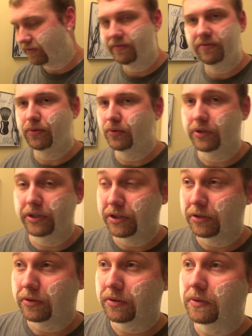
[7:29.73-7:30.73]
a full
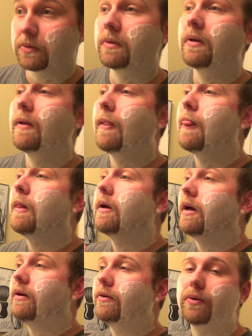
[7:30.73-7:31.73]
year, so
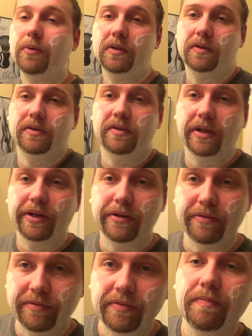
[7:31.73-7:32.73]
I don't know what the state
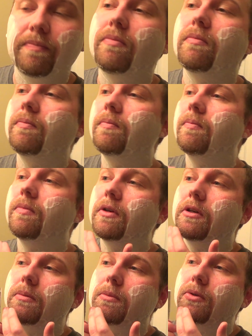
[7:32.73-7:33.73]
of the
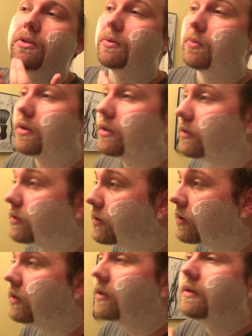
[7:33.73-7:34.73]
community was
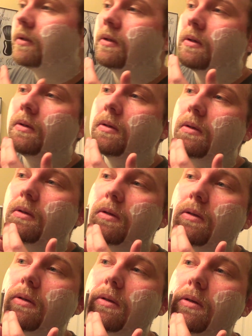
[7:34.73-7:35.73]

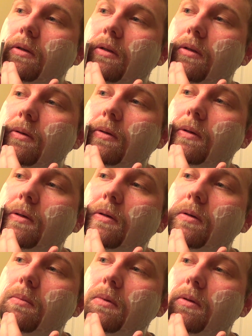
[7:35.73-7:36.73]
a year
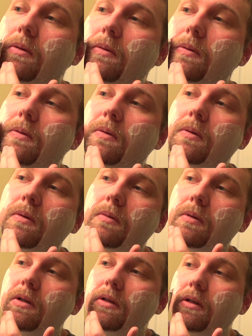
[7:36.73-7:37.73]
ago, but
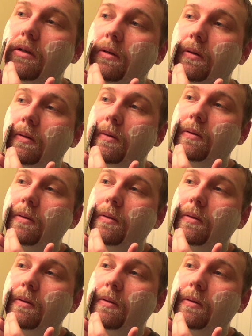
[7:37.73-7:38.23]
right now,